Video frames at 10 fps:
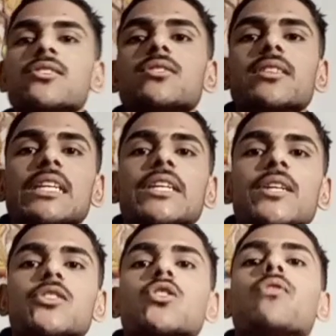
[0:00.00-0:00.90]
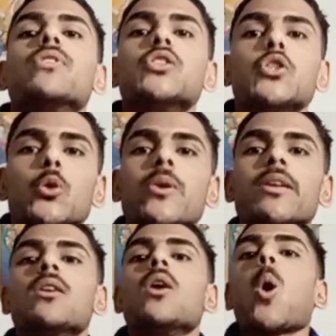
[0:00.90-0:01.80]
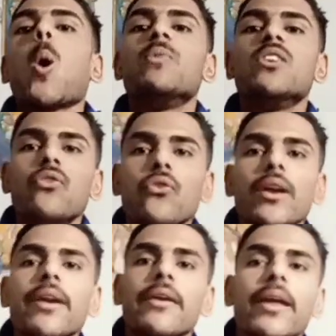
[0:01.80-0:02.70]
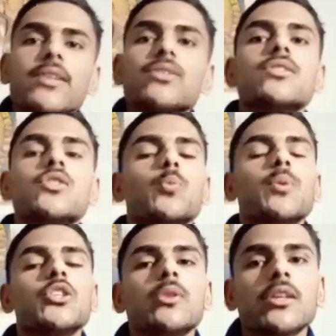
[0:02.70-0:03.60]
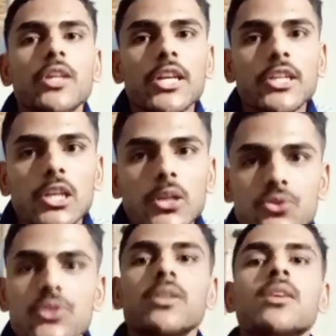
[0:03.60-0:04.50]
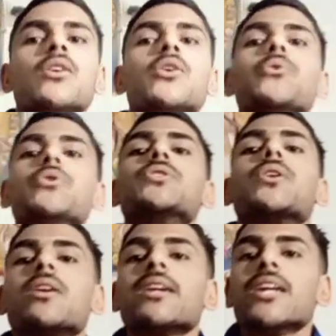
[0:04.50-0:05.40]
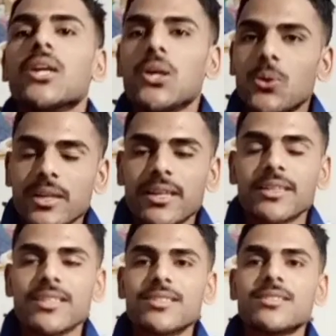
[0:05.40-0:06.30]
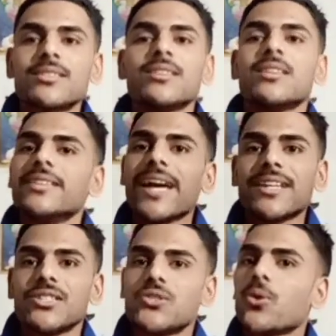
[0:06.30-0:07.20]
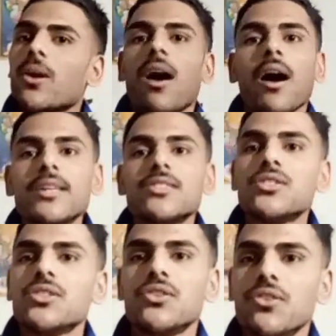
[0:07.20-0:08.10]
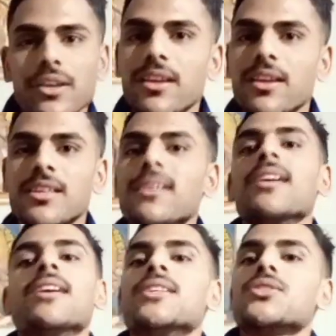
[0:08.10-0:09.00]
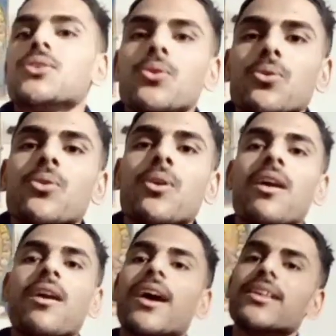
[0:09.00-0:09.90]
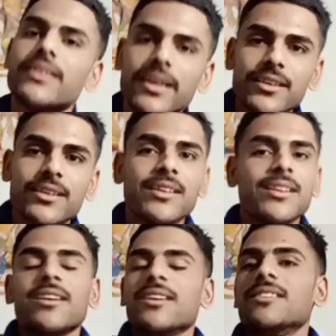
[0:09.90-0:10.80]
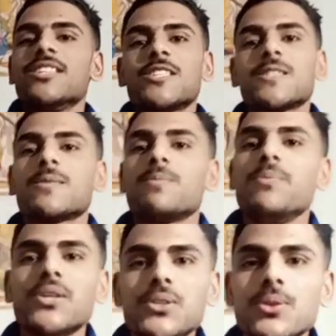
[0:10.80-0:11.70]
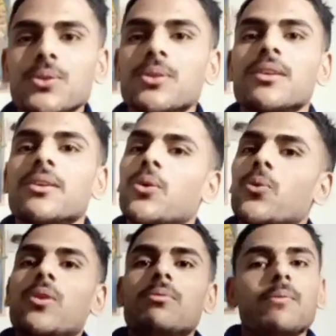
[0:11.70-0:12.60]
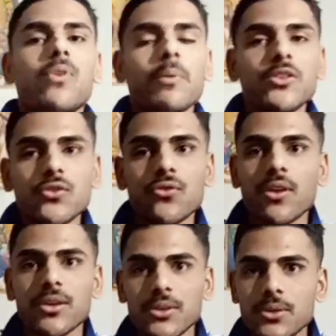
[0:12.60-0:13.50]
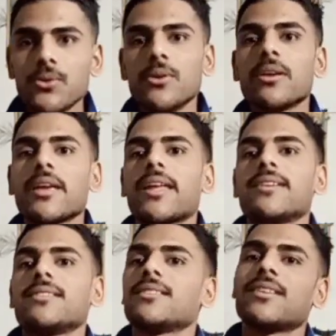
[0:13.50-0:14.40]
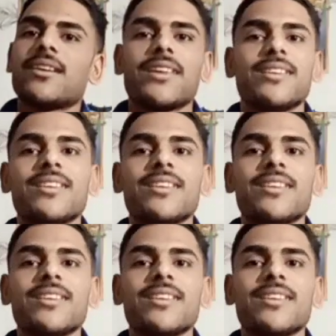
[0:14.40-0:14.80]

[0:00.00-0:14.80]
brings the delegates of the UN of different nations to particular conclusion which are looking this, that is your high security. So I think this video will be informative for you, and